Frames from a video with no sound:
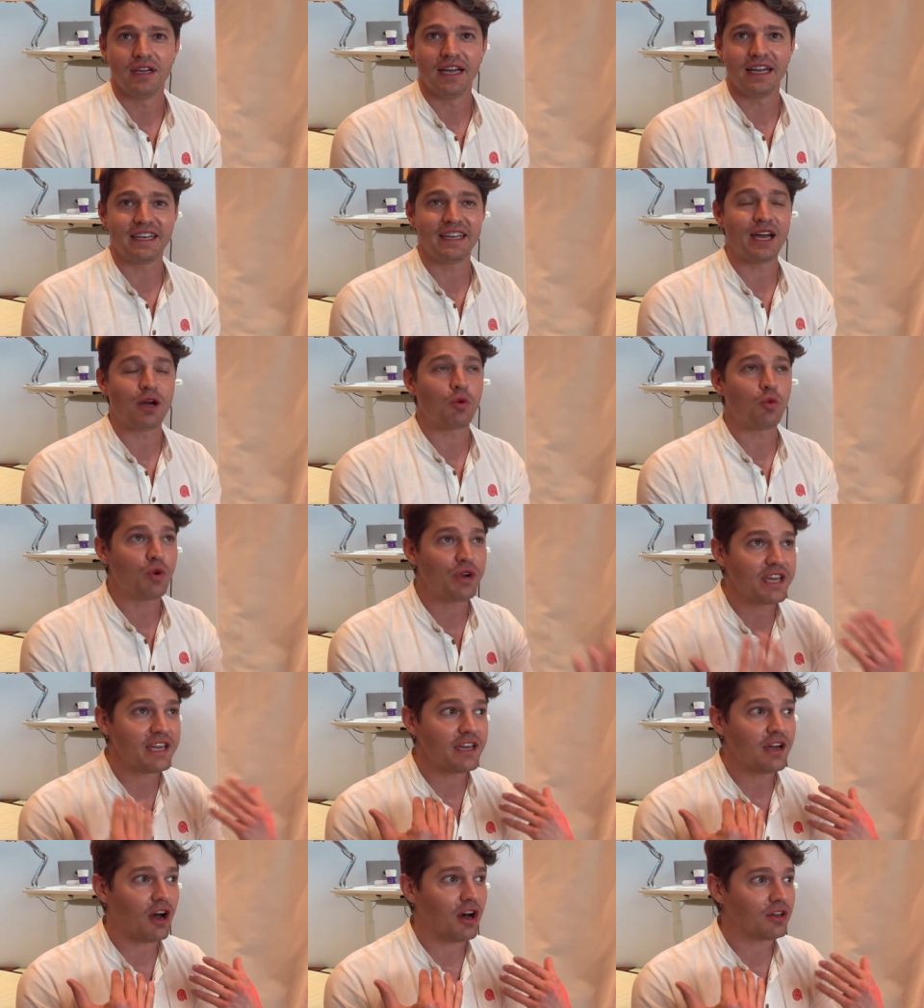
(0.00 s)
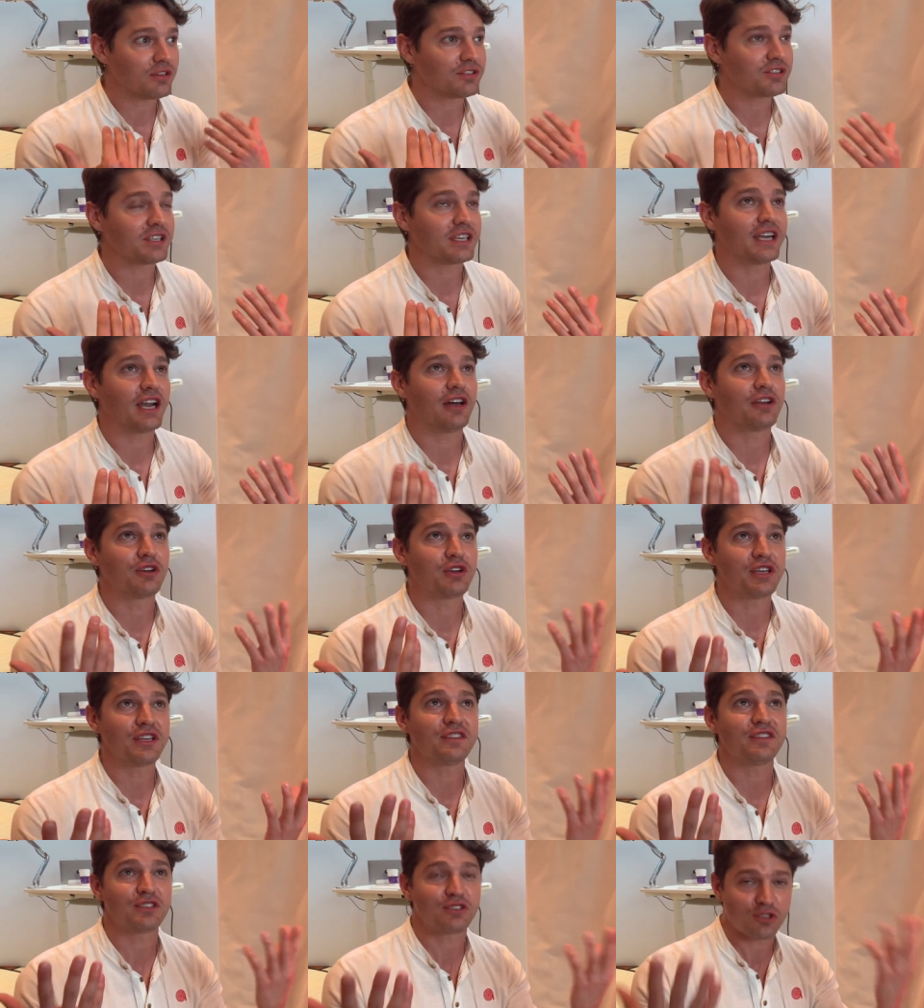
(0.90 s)
And yet we all sit
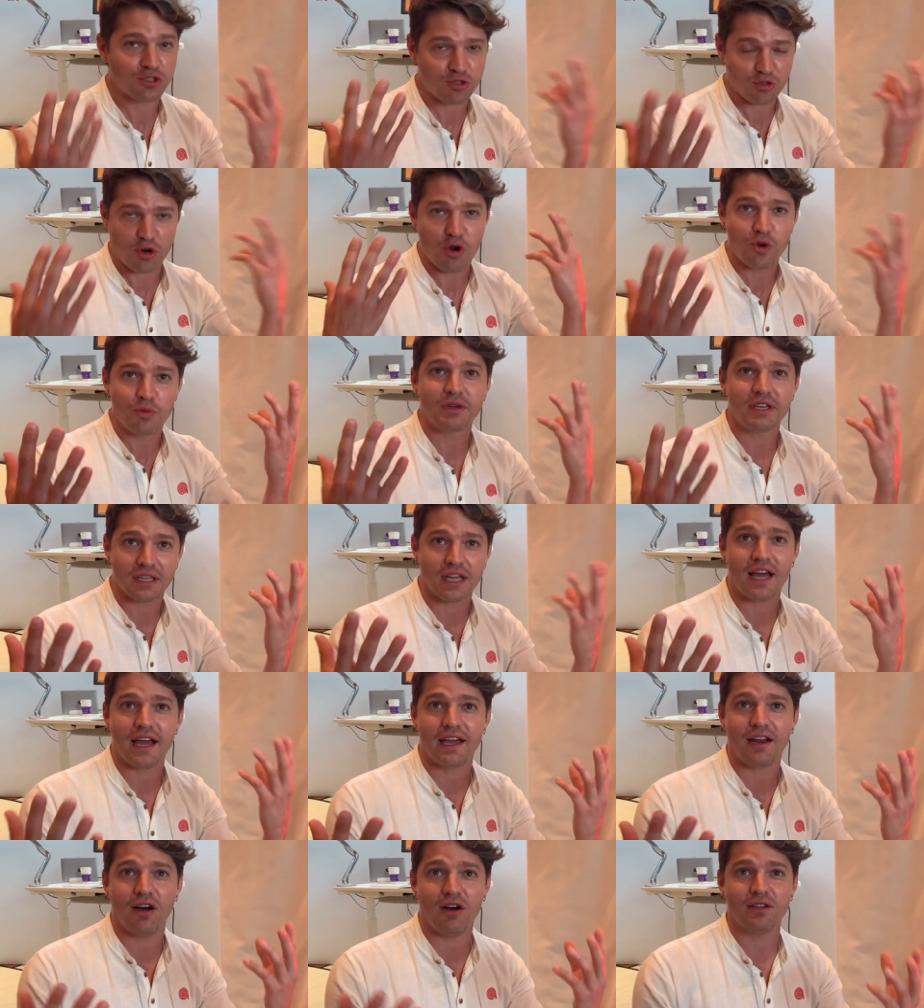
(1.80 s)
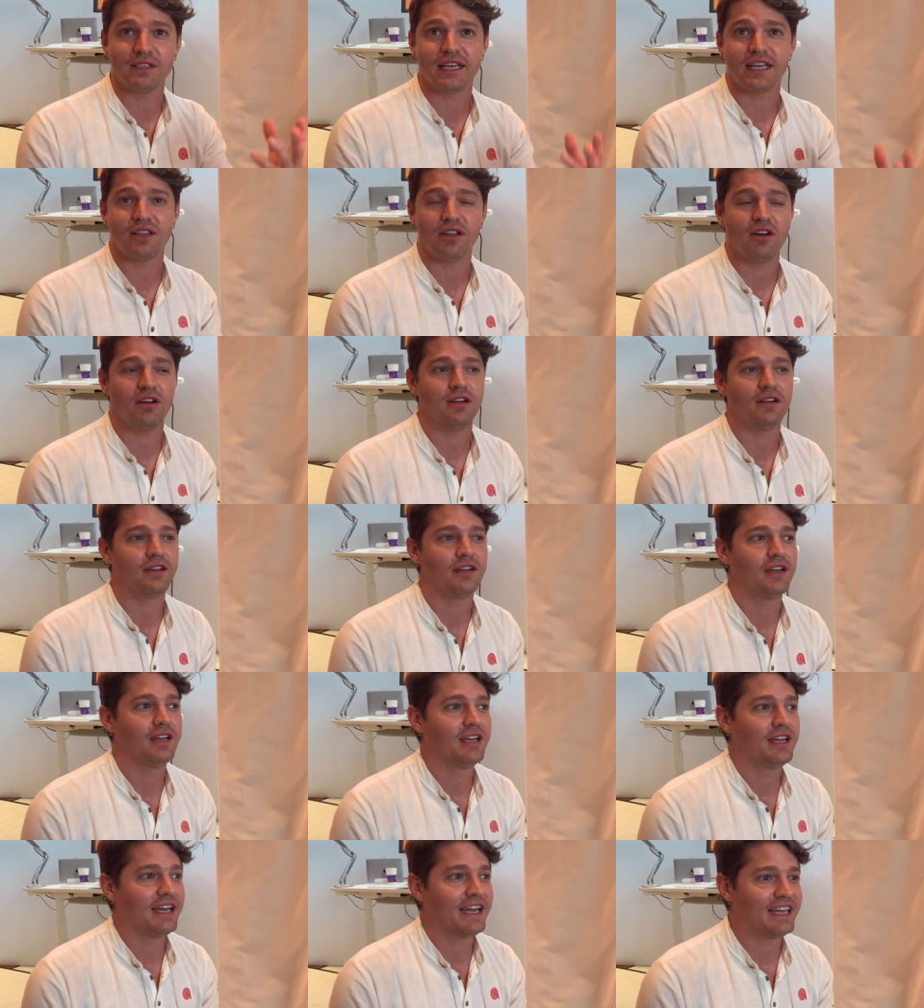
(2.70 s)
underneath this strobing light all day long,
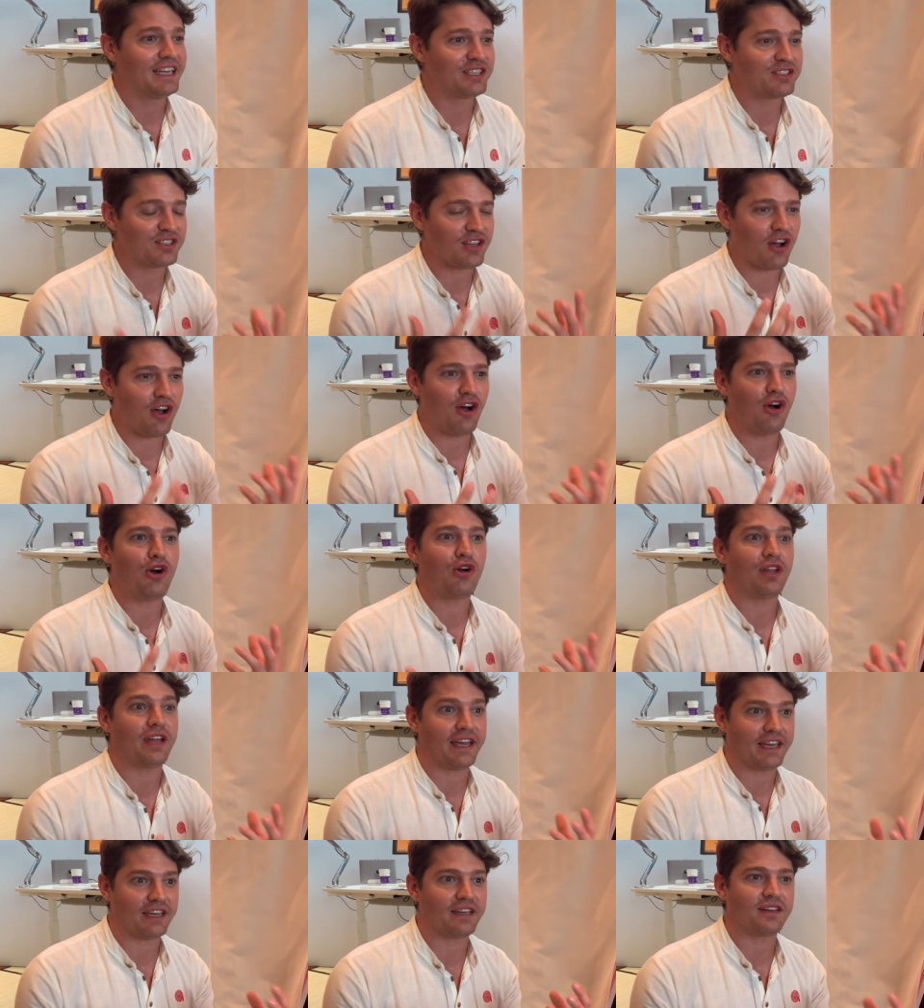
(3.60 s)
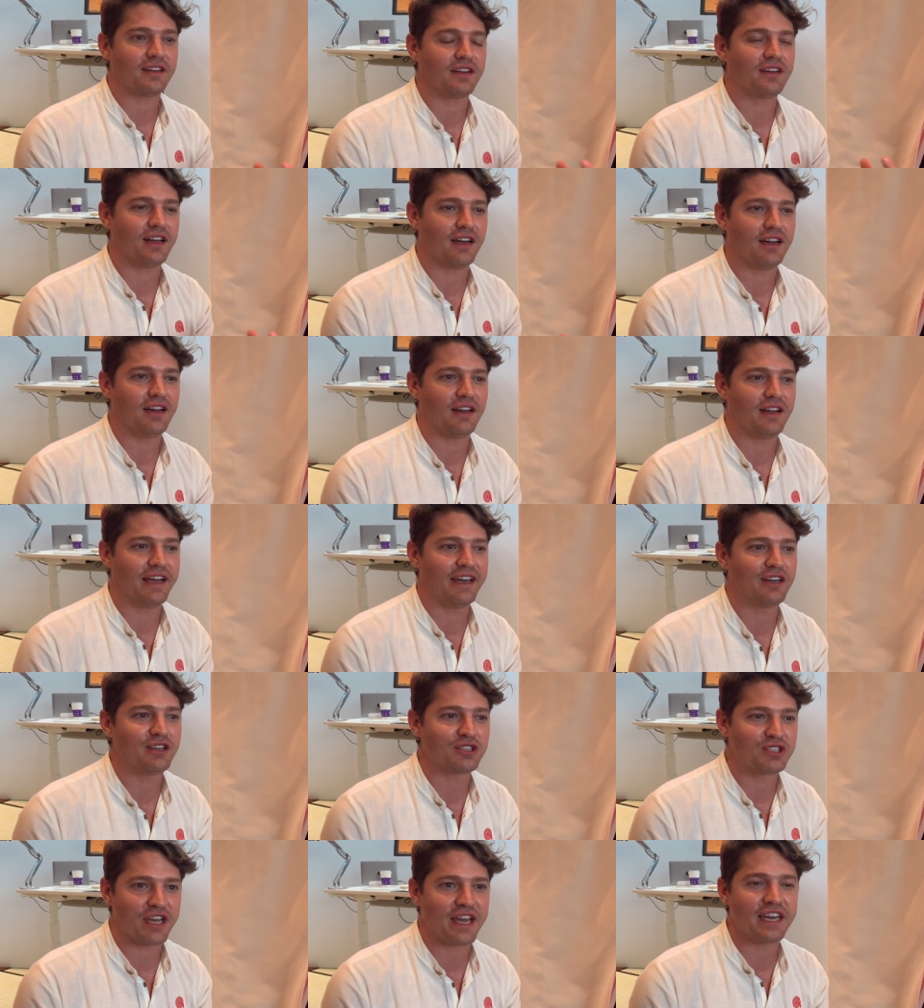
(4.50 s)
and it's all like
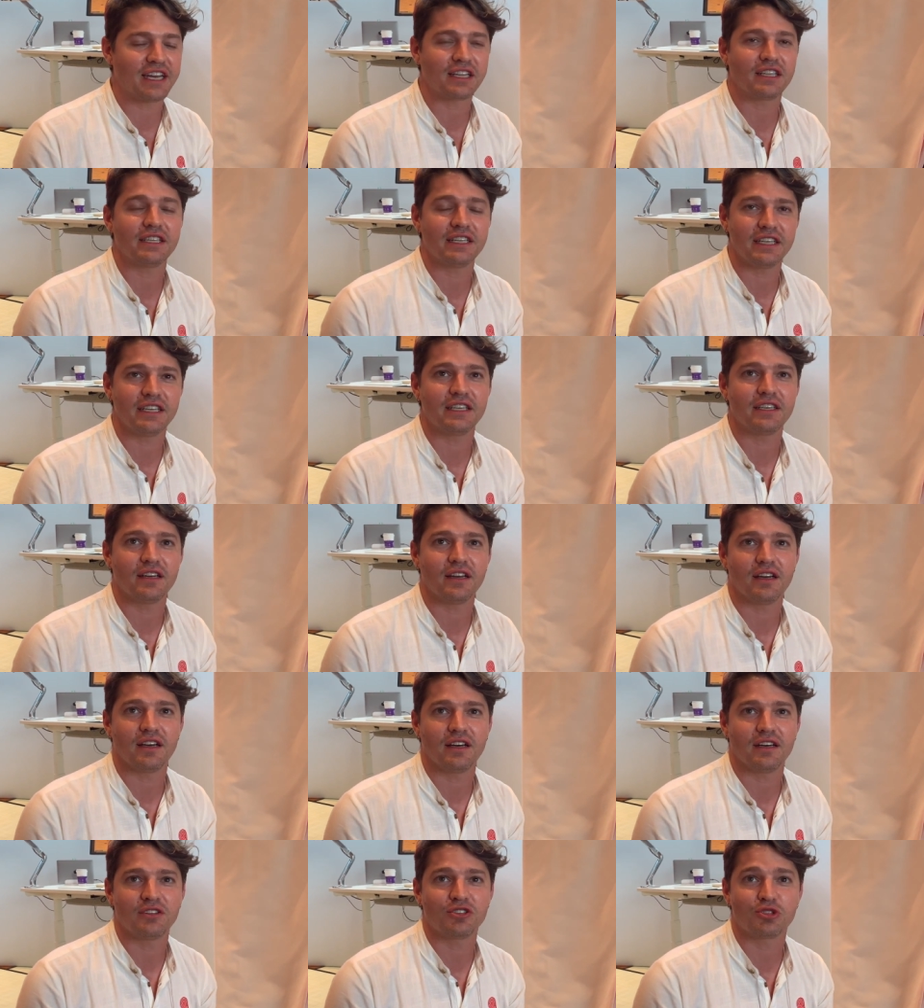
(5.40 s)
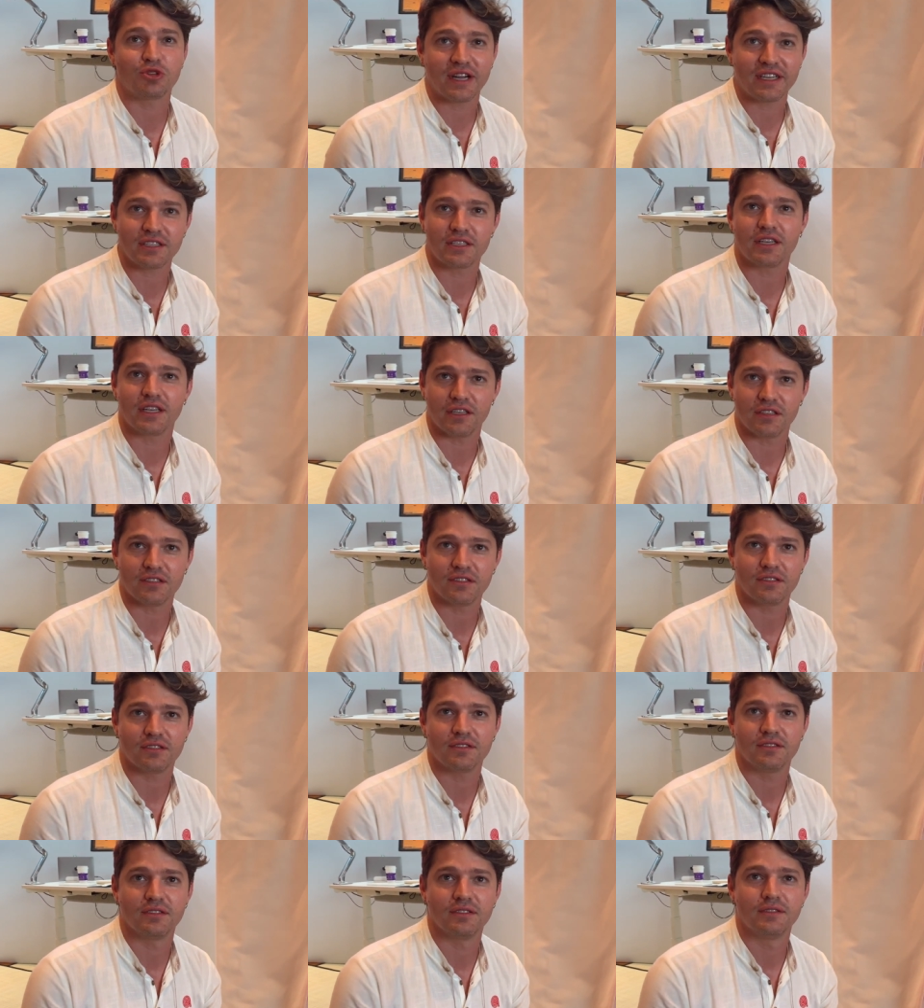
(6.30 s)
energetically stressing
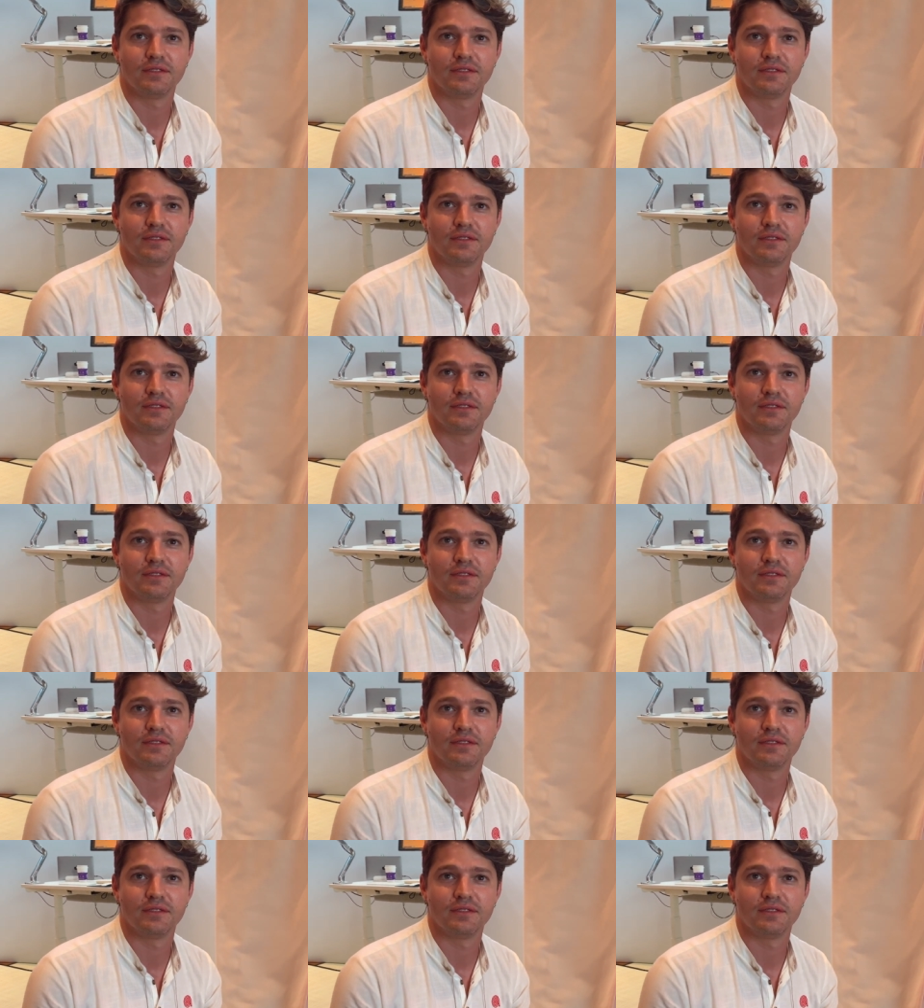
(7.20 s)
us.